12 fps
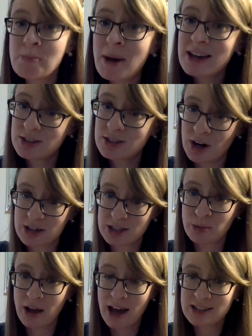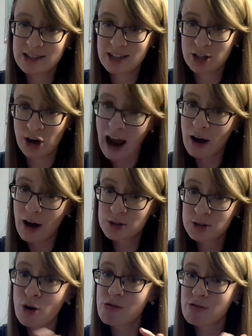best art supplies in your
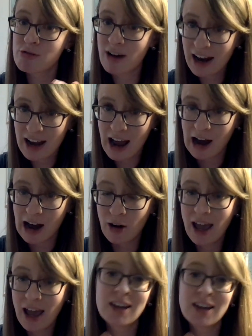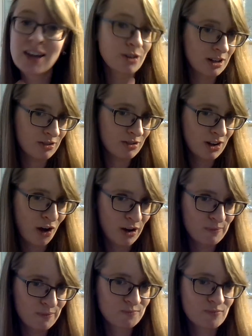house right now, and you don't even know it.